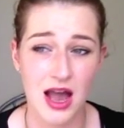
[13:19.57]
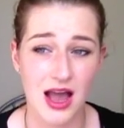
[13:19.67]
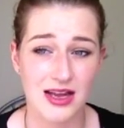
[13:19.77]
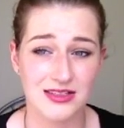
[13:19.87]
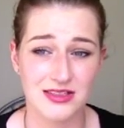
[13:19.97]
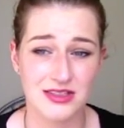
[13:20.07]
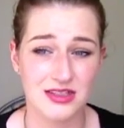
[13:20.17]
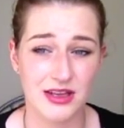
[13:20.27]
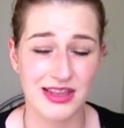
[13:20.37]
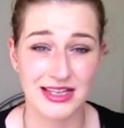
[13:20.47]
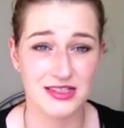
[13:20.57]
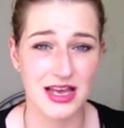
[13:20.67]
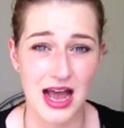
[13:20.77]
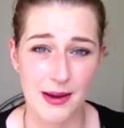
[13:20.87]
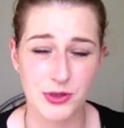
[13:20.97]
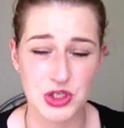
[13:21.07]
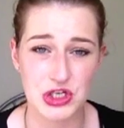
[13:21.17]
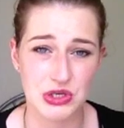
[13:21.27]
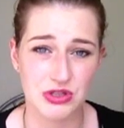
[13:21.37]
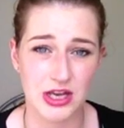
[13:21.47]
and the things that happen
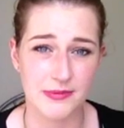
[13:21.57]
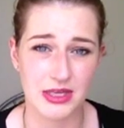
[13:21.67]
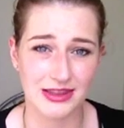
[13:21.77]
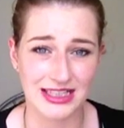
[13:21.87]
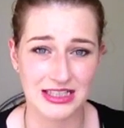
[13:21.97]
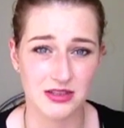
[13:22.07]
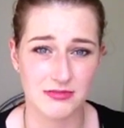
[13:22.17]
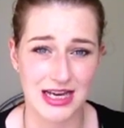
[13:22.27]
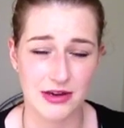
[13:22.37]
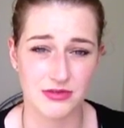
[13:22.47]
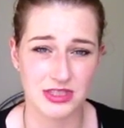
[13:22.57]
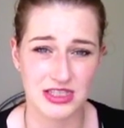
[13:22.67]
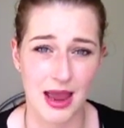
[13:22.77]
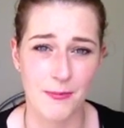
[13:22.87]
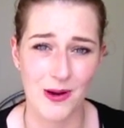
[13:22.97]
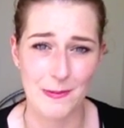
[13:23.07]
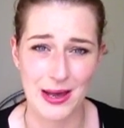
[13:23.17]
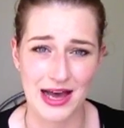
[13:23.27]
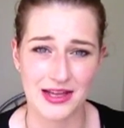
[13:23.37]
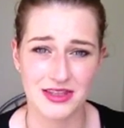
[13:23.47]
to them that lead them down separate
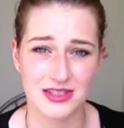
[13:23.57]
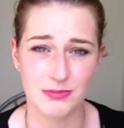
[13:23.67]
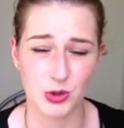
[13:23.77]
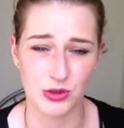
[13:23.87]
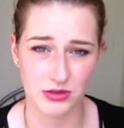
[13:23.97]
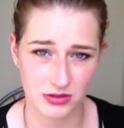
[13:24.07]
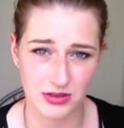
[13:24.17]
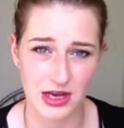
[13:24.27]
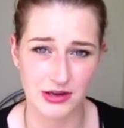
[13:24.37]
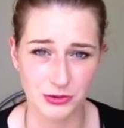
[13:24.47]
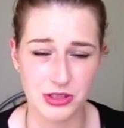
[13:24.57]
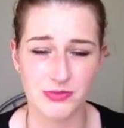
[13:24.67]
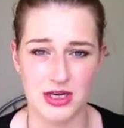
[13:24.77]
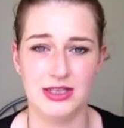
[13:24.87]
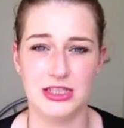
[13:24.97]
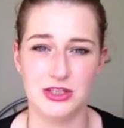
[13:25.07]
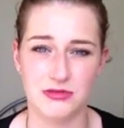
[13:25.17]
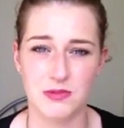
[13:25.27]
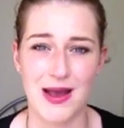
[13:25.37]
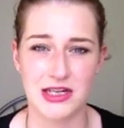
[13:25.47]
paths, but ultimately to
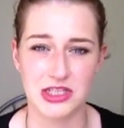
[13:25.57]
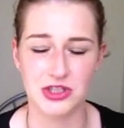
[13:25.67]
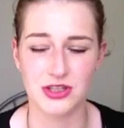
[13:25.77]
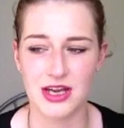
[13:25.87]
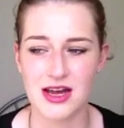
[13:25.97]
respect each other.